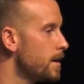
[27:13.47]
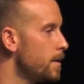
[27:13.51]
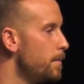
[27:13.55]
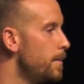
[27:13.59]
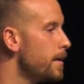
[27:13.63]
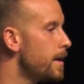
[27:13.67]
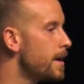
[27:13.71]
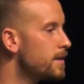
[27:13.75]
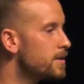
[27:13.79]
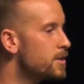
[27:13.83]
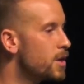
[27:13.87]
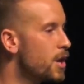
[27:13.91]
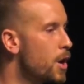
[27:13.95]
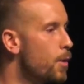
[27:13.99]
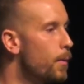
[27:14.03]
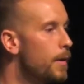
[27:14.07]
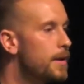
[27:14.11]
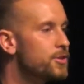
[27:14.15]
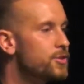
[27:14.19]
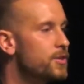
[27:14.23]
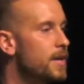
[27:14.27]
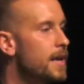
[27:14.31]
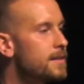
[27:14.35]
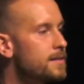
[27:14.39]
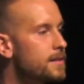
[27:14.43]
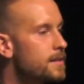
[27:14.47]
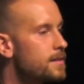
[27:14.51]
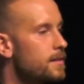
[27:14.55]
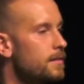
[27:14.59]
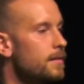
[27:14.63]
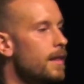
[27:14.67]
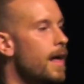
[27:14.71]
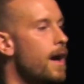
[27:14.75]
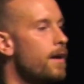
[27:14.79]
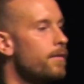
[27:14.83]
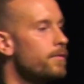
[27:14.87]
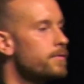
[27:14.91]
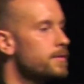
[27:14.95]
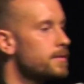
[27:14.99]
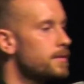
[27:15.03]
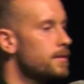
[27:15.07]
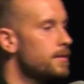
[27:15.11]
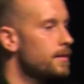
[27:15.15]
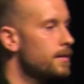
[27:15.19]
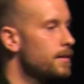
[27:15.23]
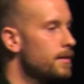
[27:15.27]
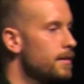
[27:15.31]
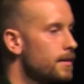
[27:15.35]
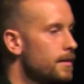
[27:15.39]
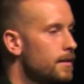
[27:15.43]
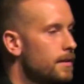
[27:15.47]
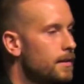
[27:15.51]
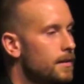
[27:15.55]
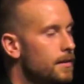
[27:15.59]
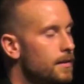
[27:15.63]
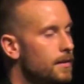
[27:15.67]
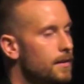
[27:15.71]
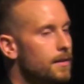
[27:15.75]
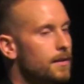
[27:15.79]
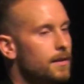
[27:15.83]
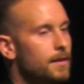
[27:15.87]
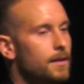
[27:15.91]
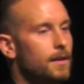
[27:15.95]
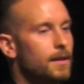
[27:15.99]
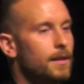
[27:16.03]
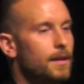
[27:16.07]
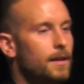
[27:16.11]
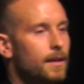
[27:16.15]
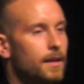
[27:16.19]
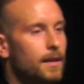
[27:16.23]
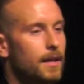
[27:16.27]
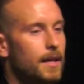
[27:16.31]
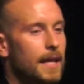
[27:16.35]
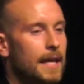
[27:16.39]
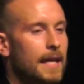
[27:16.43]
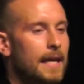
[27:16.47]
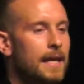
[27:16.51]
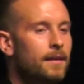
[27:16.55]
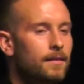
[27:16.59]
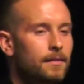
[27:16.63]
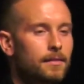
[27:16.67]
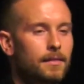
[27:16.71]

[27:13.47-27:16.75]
because you know what Jesus loves? He